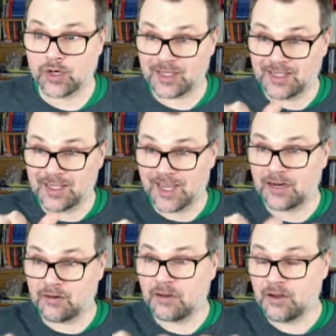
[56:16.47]
a
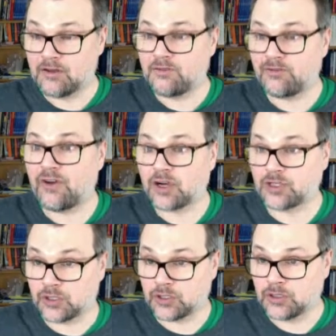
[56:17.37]
data
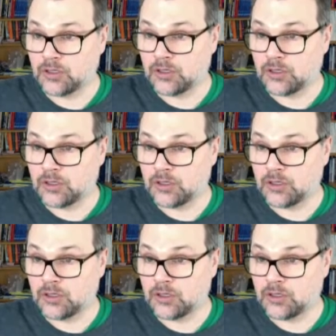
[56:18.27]
function,